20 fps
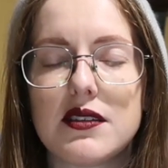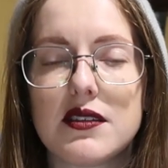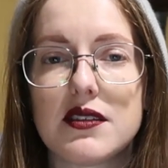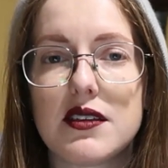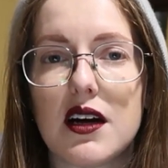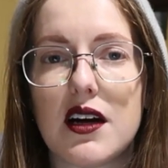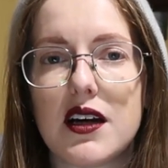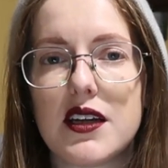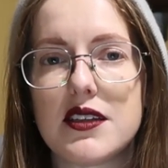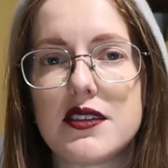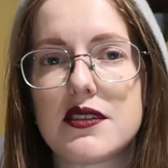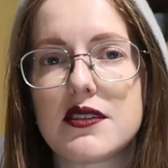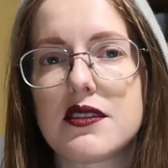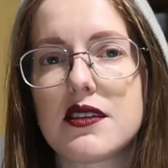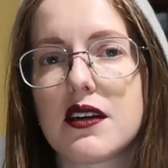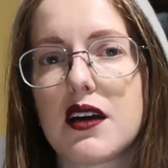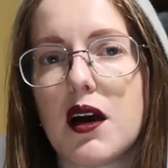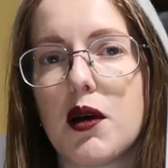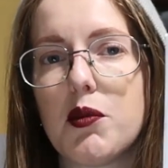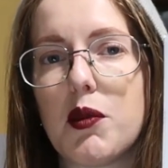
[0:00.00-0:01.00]
designs
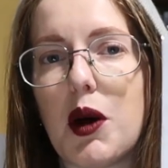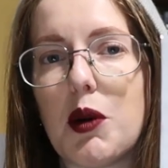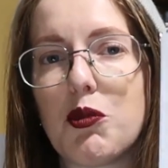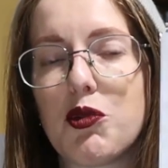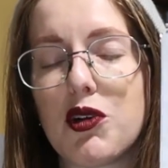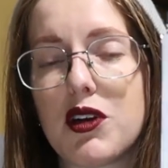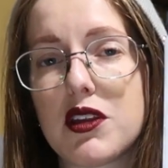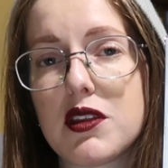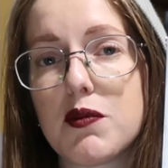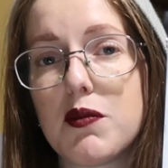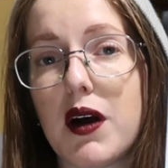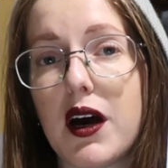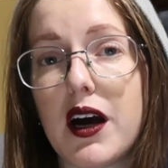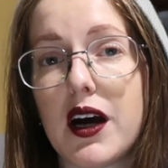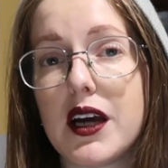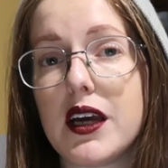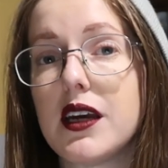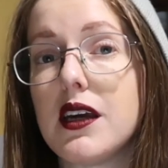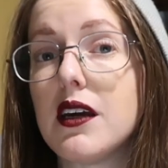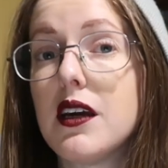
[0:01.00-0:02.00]
to come up with
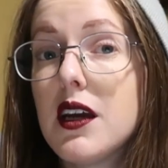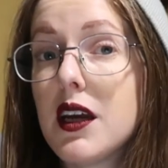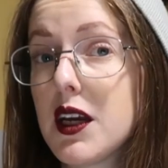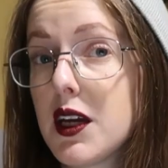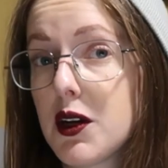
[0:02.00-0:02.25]
my